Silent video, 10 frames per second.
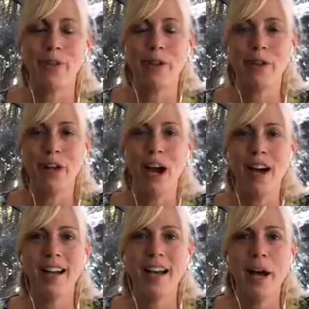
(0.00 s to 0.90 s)
your
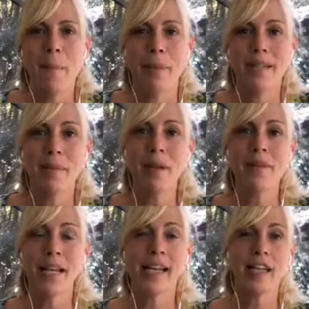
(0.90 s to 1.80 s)
dog, but sometimes
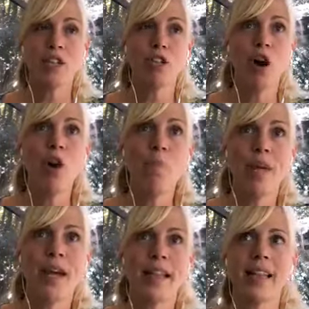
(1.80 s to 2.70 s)
they can get so
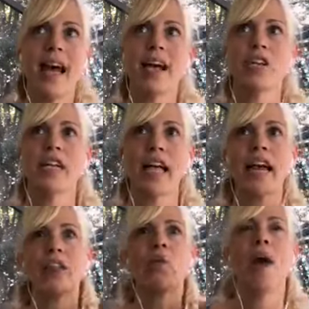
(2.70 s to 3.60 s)
big that they actually
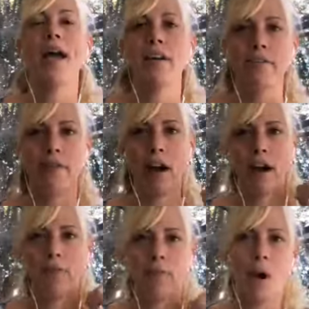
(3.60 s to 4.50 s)
get in the way
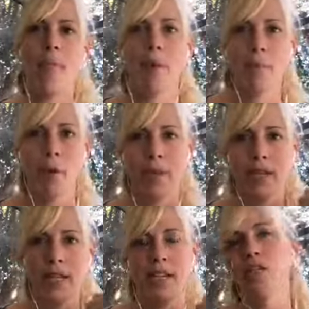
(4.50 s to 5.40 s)
of proper
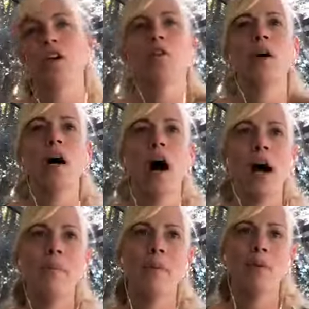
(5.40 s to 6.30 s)
mobility. So
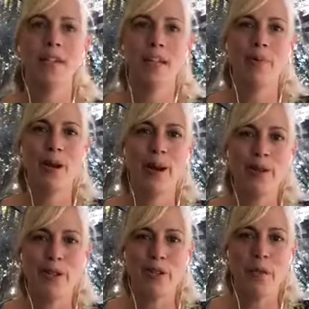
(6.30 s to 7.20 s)
I remember one time when I
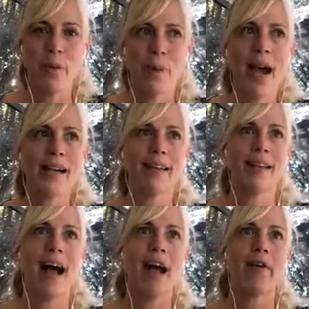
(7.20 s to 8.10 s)
was in general practice,
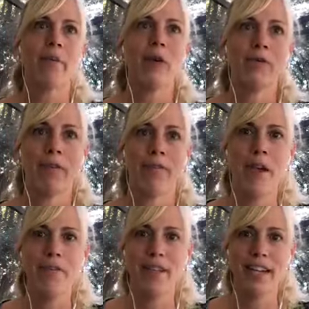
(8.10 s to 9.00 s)
I removed a
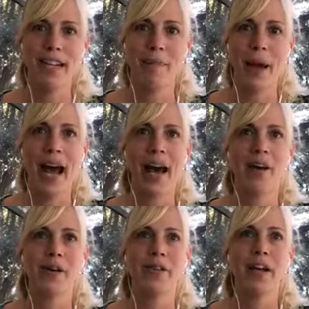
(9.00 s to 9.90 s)

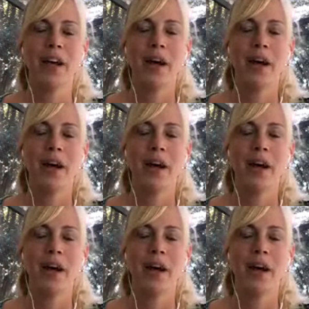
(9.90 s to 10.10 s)
15-pound